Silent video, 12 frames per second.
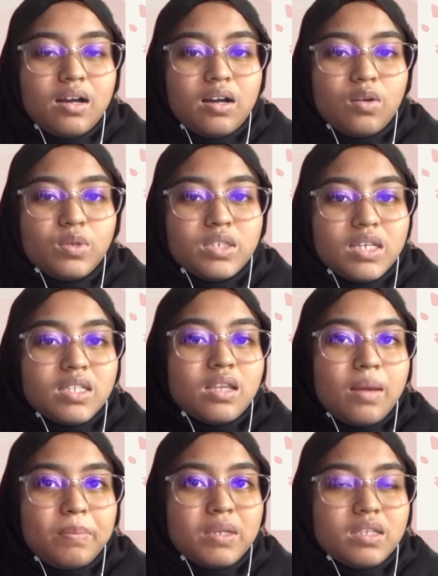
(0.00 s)
which is
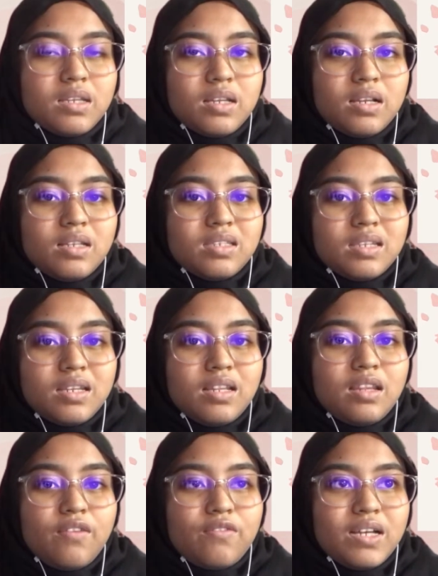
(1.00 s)
personal
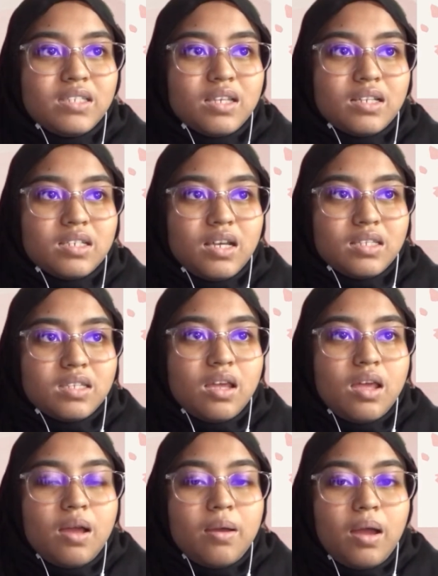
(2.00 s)
listening device such as
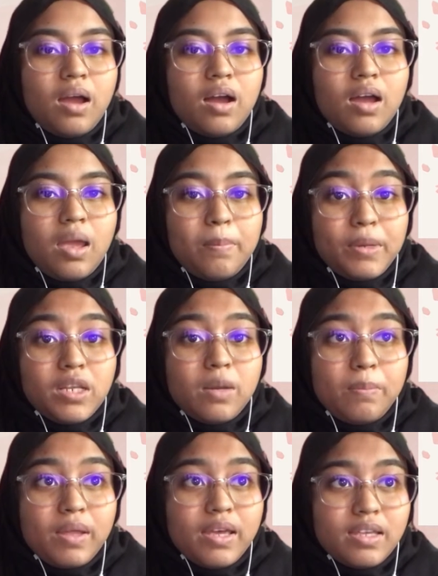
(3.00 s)

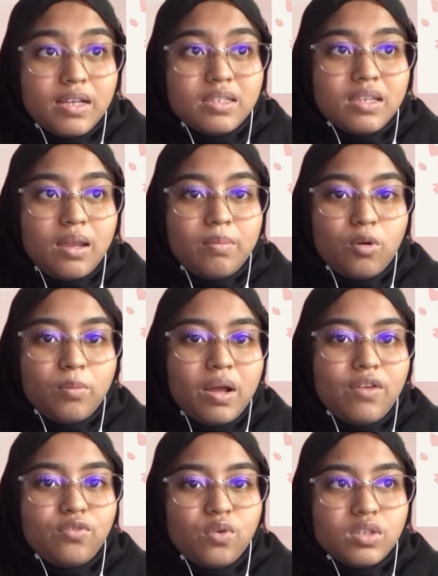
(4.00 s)
MP3 players and
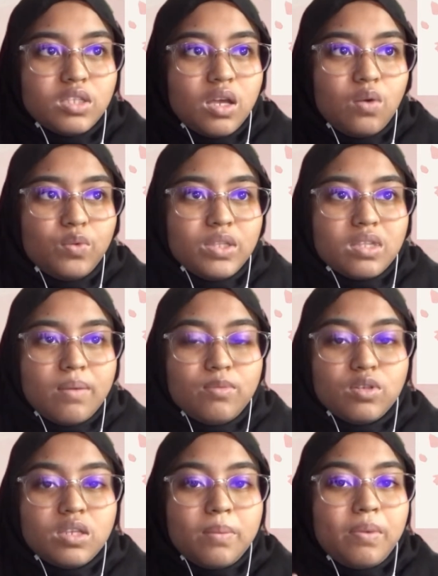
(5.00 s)
mobile phones with a
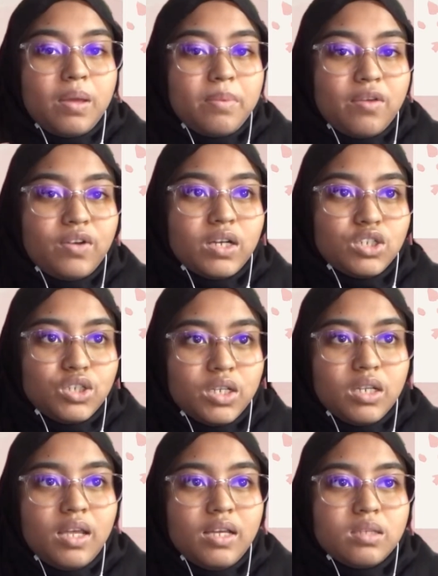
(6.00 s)
music playback
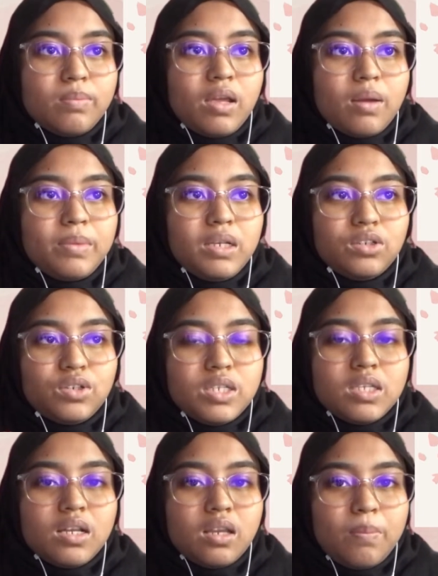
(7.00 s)
function, has become
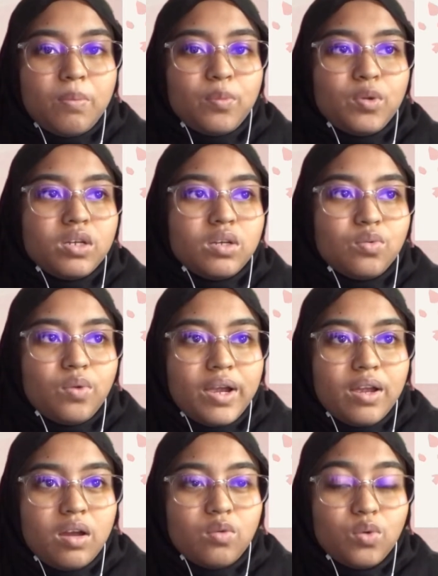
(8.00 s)
increasingly popular
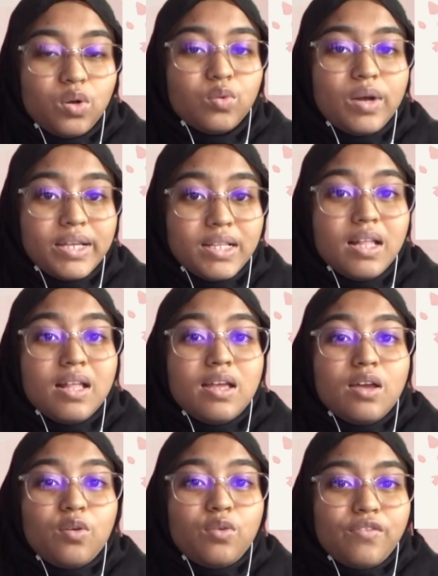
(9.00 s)
worldwide,
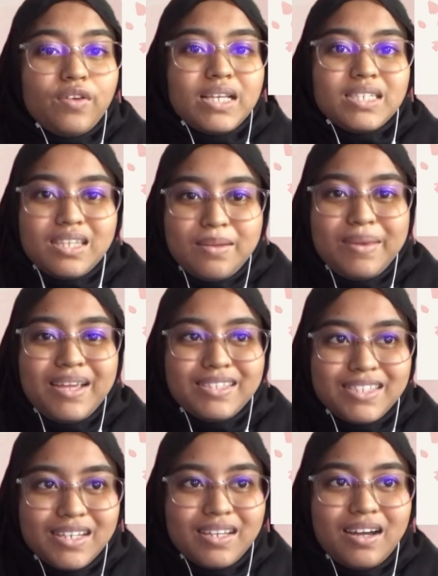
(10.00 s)
with
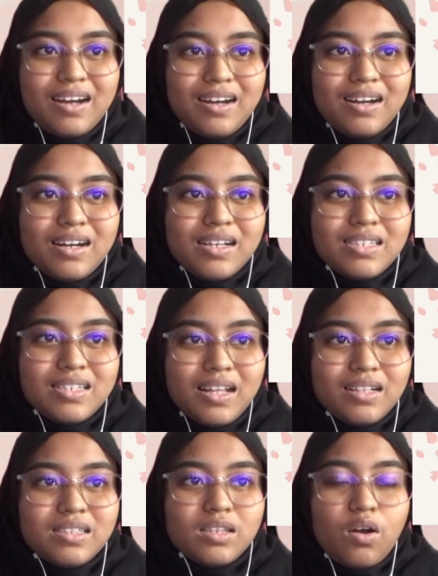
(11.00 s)
estimated
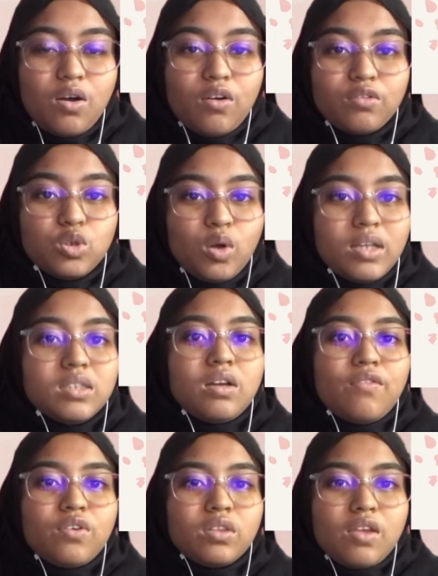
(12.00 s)
sales of
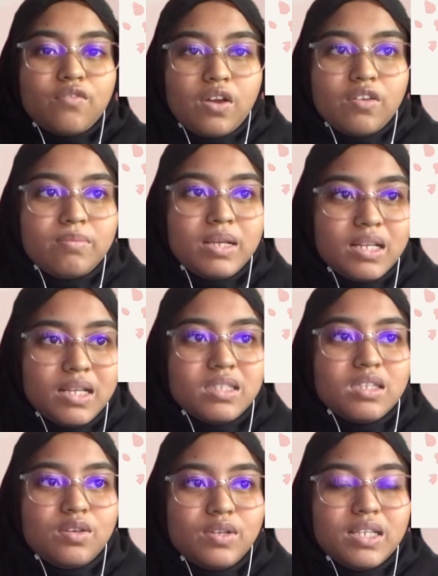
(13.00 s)
245
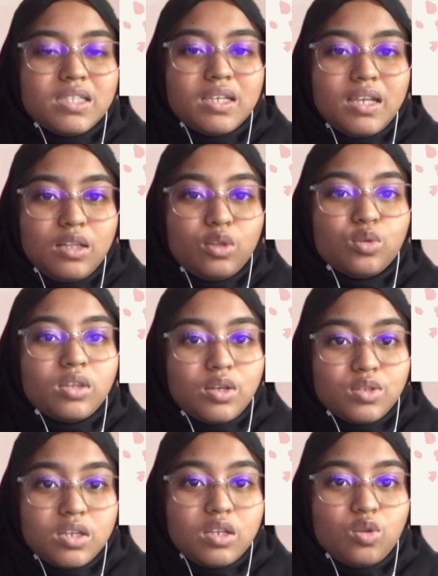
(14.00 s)
million units in
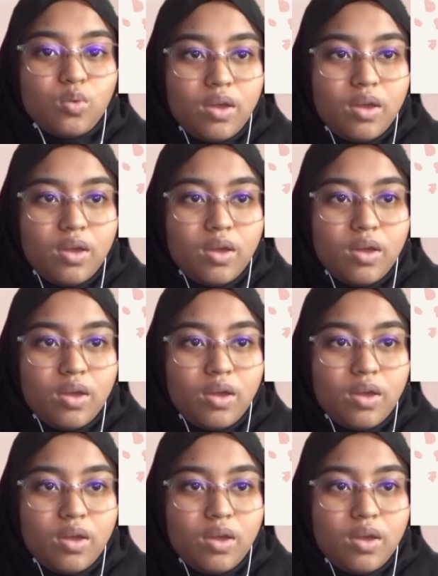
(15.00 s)
2012.